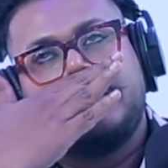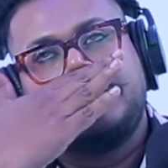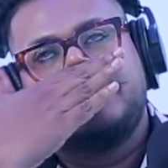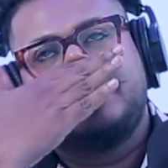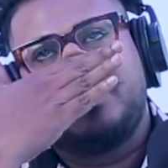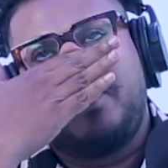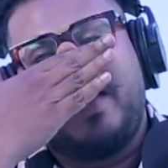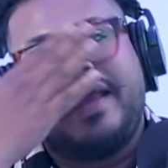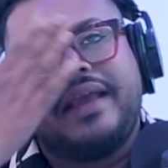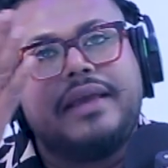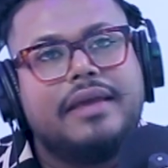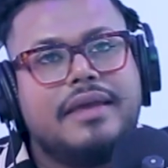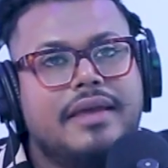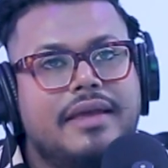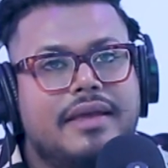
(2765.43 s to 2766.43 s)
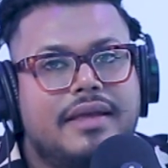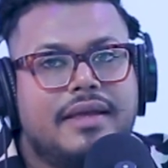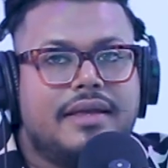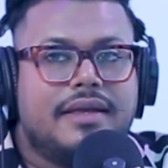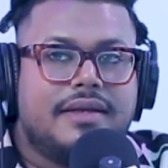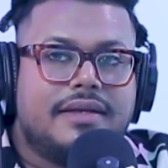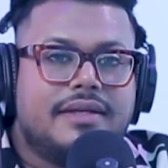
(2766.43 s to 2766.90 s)
So I
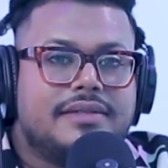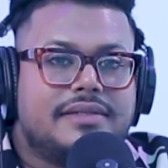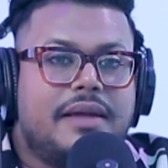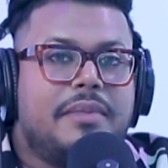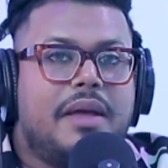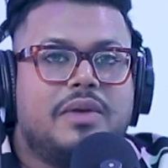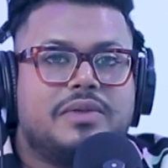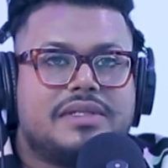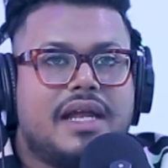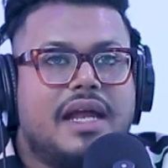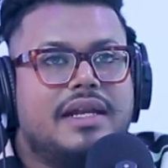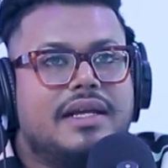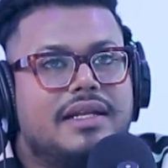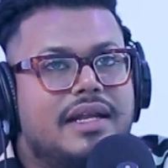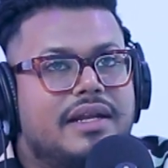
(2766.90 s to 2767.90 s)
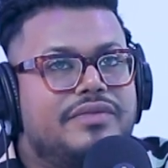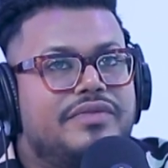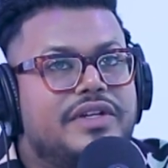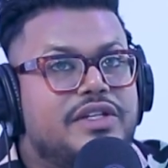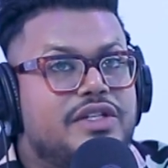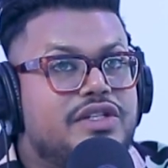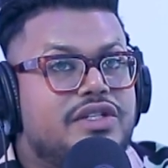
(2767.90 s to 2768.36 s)
somehow studied and
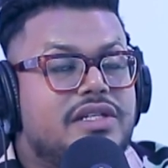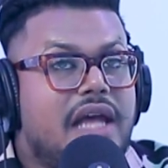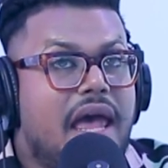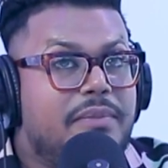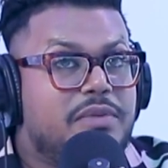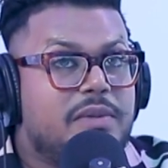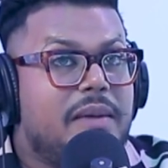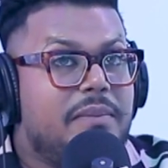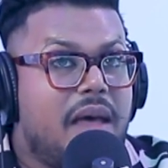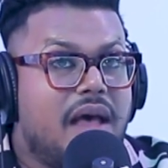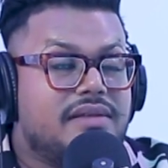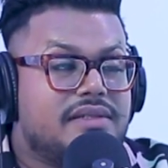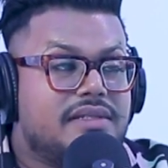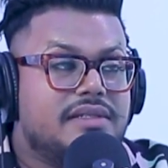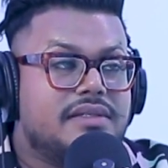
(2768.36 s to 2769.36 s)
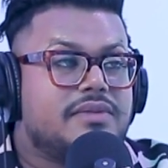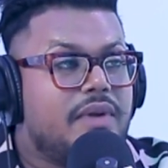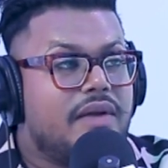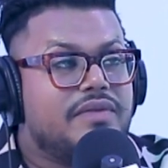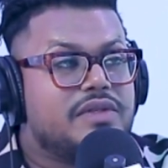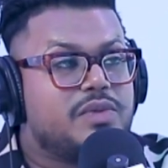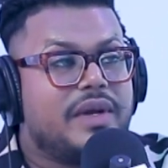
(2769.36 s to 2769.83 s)
finished up to my master's when I
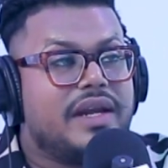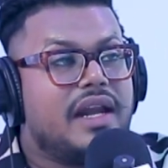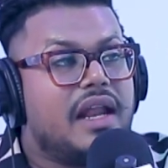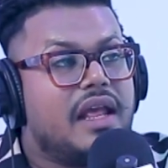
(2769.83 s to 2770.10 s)
was 29.